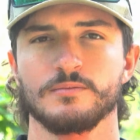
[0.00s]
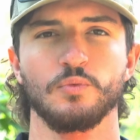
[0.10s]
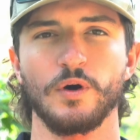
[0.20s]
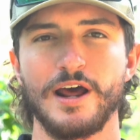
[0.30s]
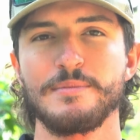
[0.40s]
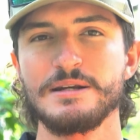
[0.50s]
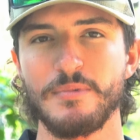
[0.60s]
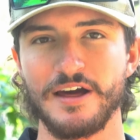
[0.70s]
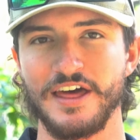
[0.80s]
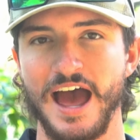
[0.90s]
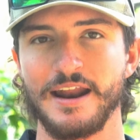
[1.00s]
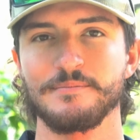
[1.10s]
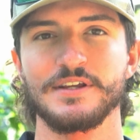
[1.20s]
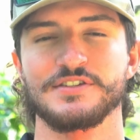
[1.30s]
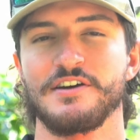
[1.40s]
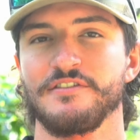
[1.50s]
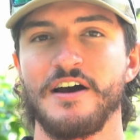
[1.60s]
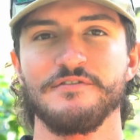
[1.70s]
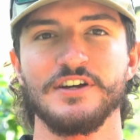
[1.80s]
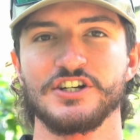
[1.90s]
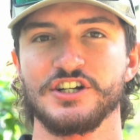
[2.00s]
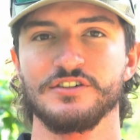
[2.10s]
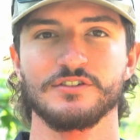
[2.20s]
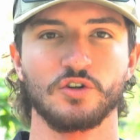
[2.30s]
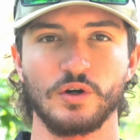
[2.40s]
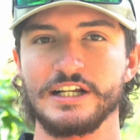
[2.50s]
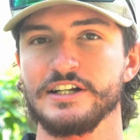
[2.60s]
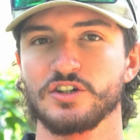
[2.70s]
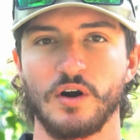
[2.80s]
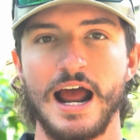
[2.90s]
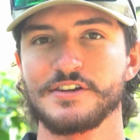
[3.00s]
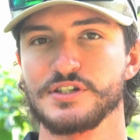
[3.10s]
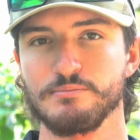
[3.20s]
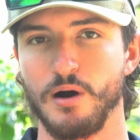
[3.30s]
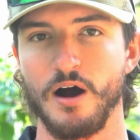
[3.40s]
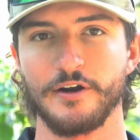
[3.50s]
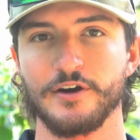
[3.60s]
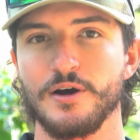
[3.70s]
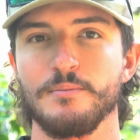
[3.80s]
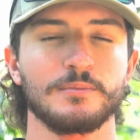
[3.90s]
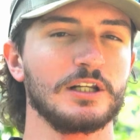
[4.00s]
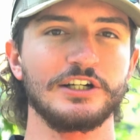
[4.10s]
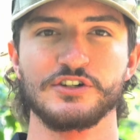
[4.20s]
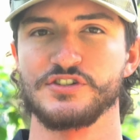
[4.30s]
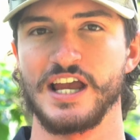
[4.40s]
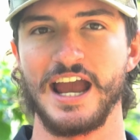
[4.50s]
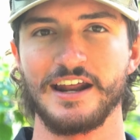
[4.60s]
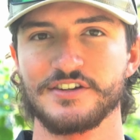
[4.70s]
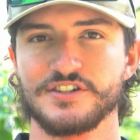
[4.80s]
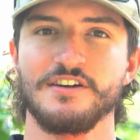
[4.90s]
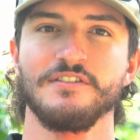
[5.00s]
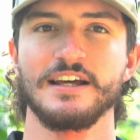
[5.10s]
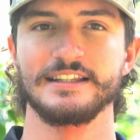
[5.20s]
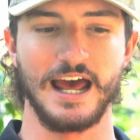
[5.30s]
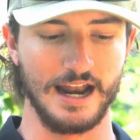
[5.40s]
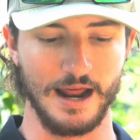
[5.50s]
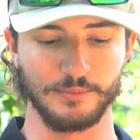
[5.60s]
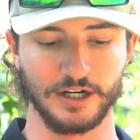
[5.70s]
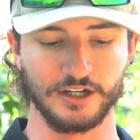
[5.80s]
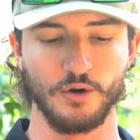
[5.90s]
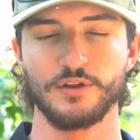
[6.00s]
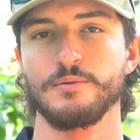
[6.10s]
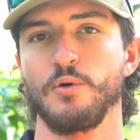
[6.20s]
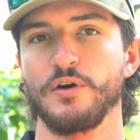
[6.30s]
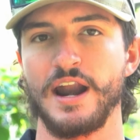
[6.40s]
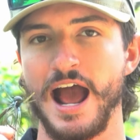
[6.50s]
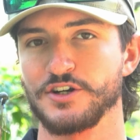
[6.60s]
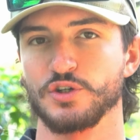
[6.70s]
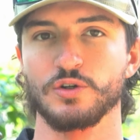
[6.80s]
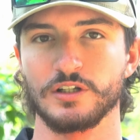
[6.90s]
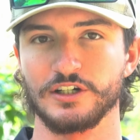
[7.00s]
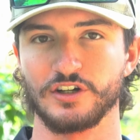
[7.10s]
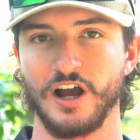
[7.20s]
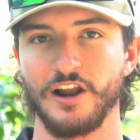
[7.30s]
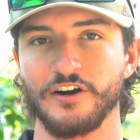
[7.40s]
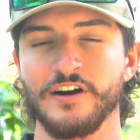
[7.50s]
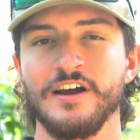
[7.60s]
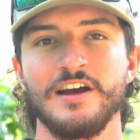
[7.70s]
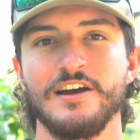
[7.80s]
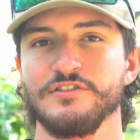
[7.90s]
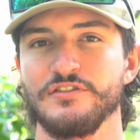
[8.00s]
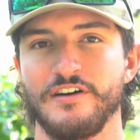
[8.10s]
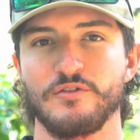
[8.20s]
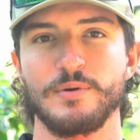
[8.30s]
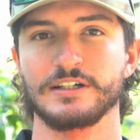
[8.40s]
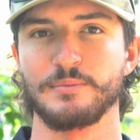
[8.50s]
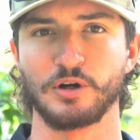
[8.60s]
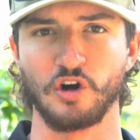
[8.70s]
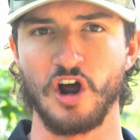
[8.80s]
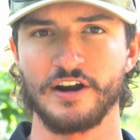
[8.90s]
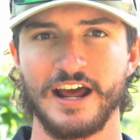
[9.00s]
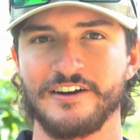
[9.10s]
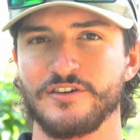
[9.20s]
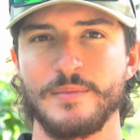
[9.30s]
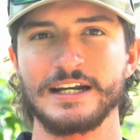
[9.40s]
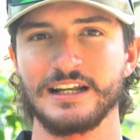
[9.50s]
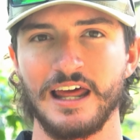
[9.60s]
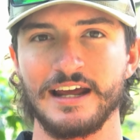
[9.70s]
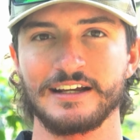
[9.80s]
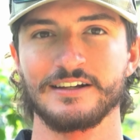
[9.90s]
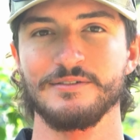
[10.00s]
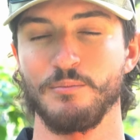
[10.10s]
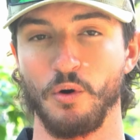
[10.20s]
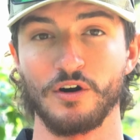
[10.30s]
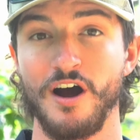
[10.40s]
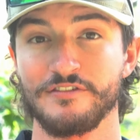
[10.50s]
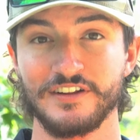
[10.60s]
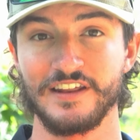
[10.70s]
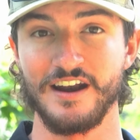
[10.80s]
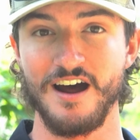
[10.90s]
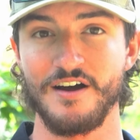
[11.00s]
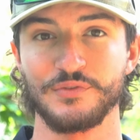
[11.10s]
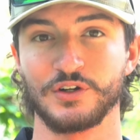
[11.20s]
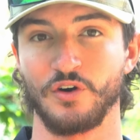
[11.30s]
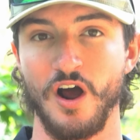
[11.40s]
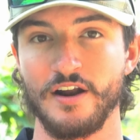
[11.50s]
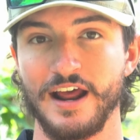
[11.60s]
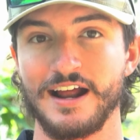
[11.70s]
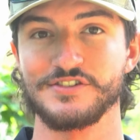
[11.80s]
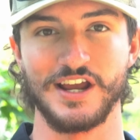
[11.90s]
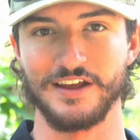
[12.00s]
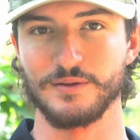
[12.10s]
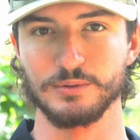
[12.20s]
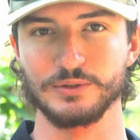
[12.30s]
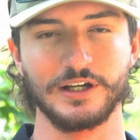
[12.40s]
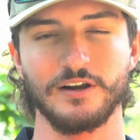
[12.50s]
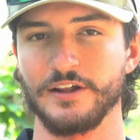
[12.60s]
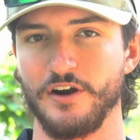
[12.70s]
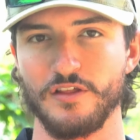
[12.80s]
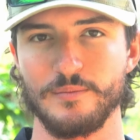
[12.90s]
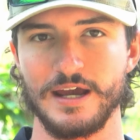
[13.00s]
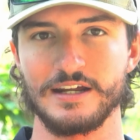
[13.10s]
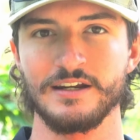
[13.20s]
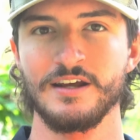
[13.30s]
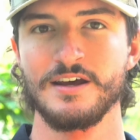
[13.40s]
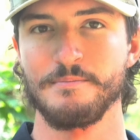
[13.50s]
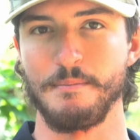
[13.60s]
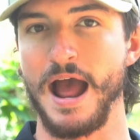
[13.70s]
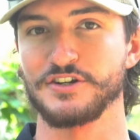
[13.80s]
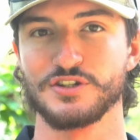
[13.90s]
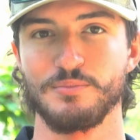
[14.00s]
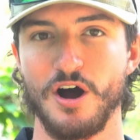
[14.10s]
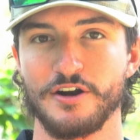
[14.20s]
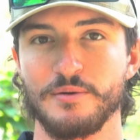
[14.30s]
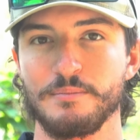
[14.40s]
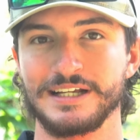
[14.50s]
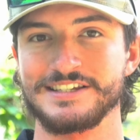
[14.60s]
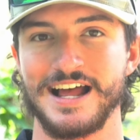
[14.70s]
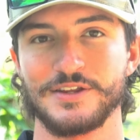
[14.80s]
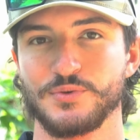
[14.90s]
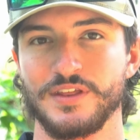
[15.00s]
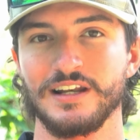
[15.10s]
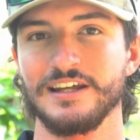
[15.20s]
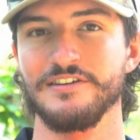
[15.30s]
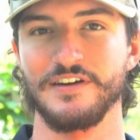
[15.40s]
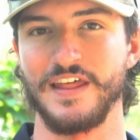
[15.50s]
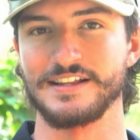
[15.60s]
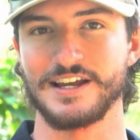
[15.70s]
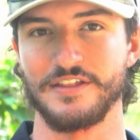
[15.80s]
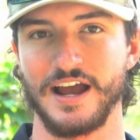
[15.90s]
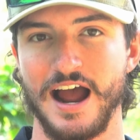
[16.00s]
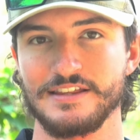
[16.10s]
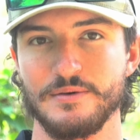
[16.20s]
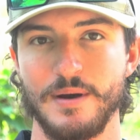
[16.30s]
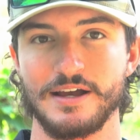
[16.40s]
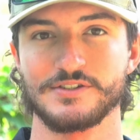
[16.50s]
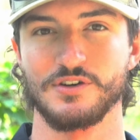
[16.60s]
What I mean by that is if I'm fishing green, grassy bottom, clear sand, stuff like that, I'm going to go with a more natural, clear color. If you've ever picked up a crawdad from any lake, more often than not, the crawdads and the bluegill and all the bait match the bottom because that's where they live and that's how they hide the best.